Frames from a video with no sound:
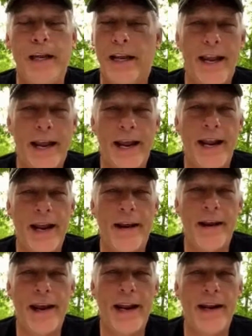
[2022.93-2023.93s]
and
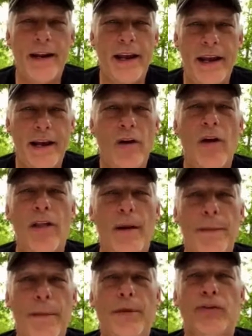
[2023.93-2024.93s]
I know a lot
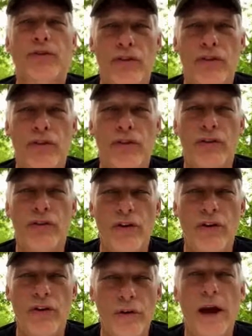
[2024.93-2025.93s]
of people shoot
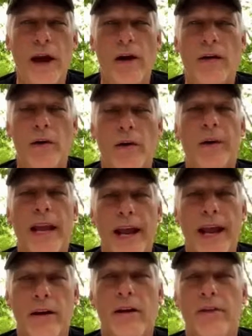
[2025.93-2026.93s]
elk with
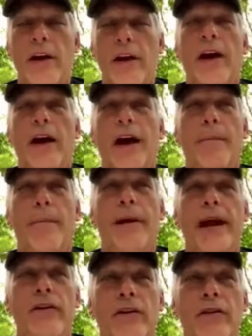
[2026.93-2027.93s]
mechanicals, but I
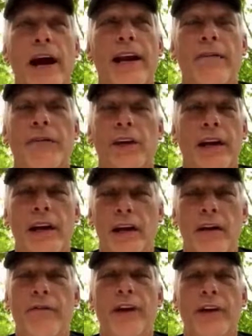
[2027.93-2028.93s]
do like, if you can get a
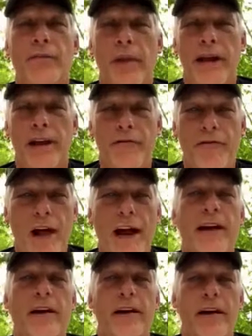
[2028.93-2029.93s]
good fixed blade to fly
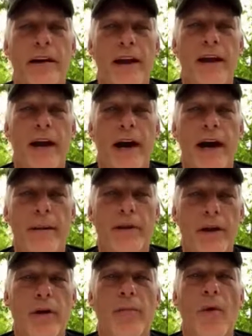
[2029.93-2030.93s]
good, I'm
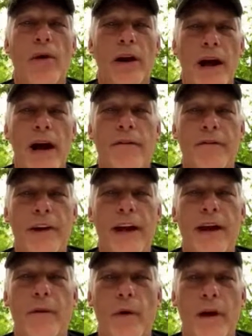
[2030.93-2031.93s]
a little more
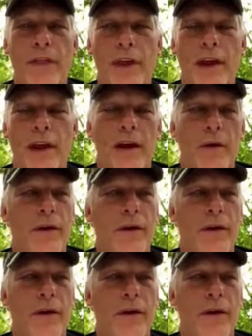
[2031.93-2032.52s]
confident with